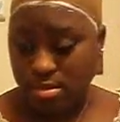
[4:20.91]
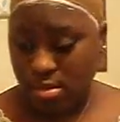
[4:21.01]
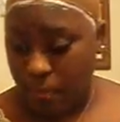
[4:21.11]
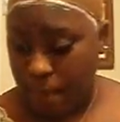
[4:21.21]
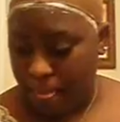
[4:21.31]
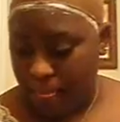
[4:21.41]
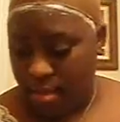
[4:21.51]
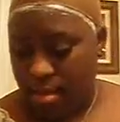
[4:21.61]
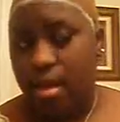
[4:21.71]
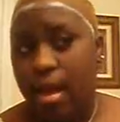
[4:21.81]
So
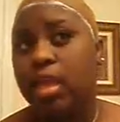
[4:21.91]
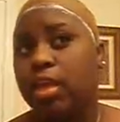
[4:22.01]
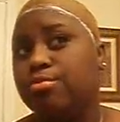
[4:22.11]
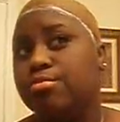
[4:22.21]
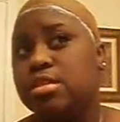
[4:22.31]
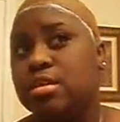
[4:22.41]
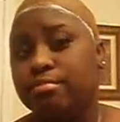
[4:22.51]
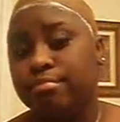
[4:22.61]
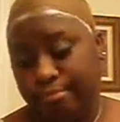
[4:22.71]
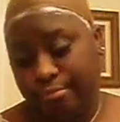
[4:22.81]
I use it